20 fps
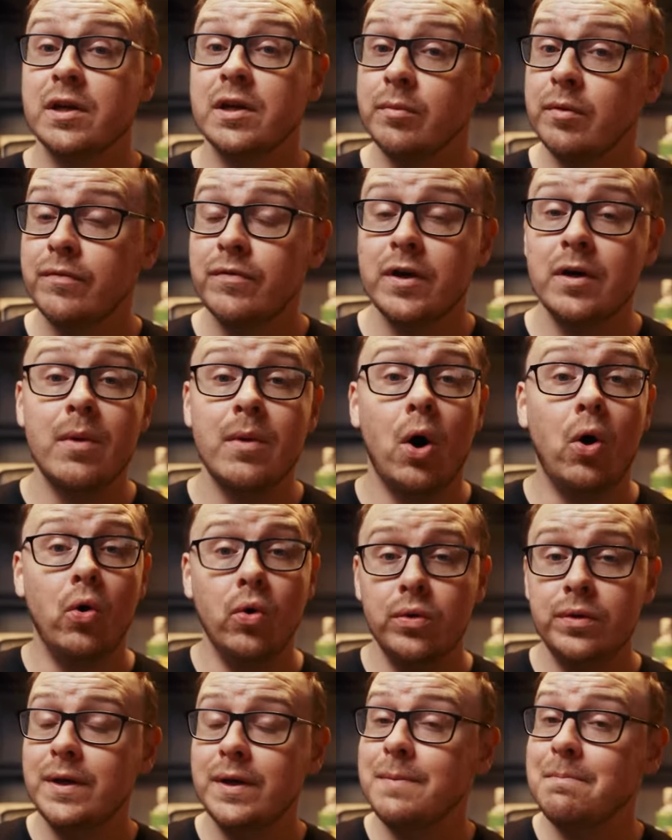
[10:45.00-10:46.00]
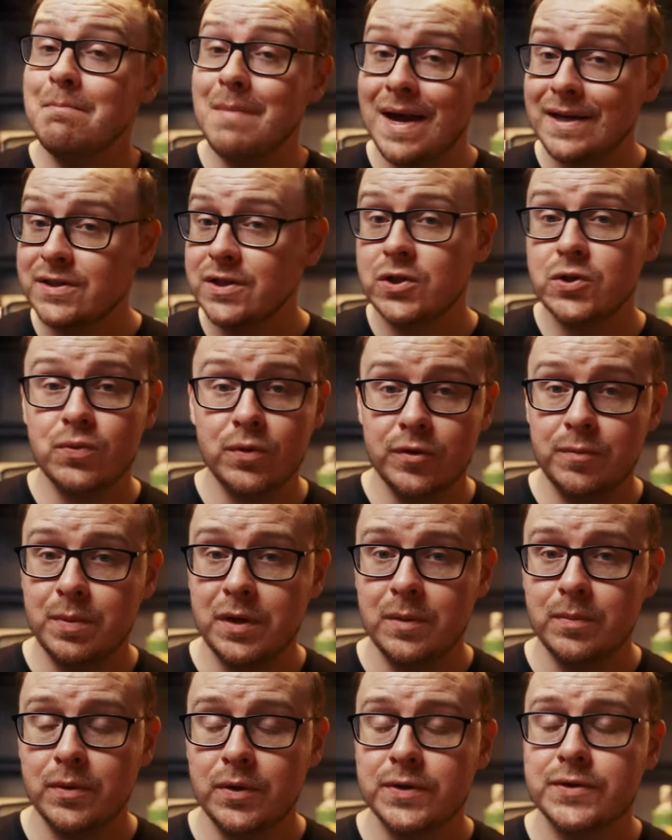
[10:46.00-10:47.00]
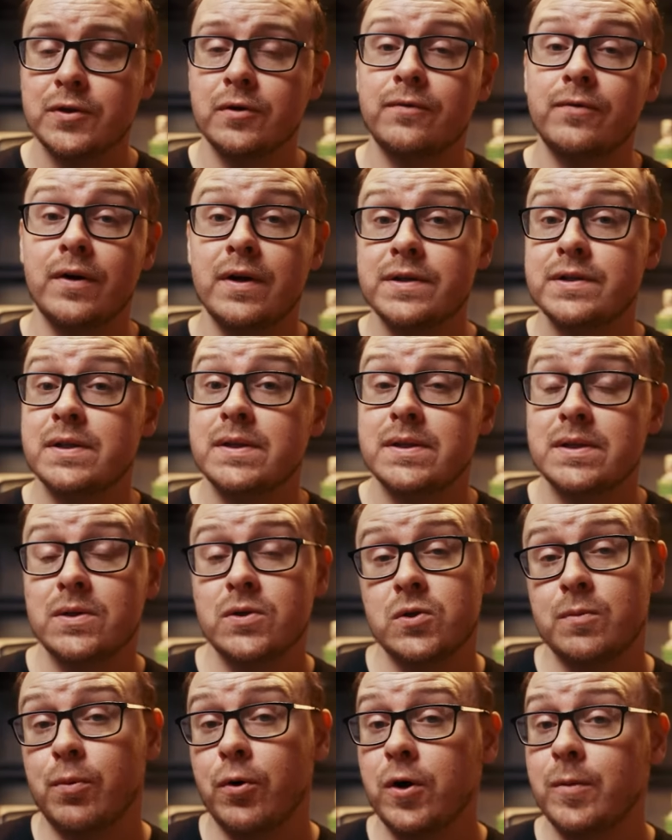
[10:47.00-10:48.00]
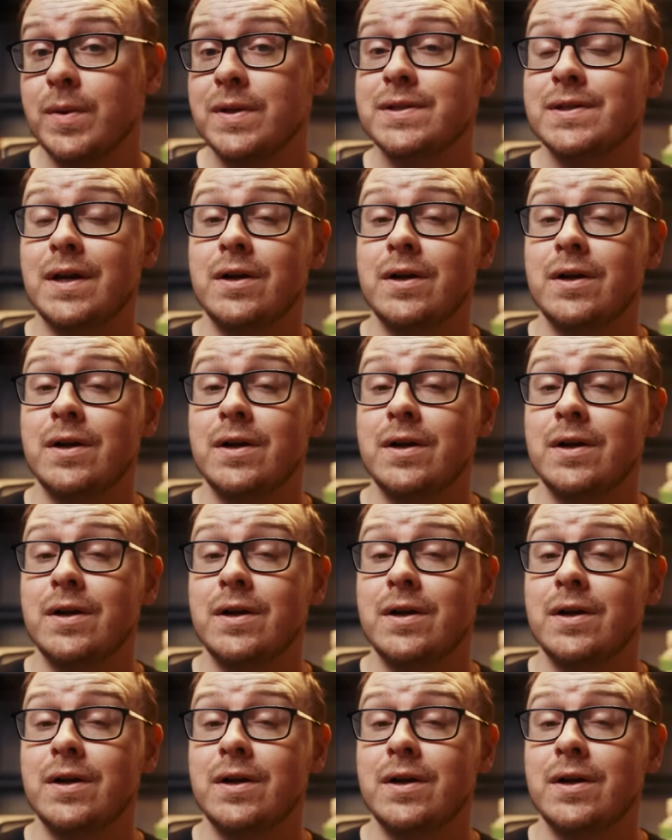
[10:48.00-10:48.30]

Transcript: Some of them only message message with people. So for instance, there's appointment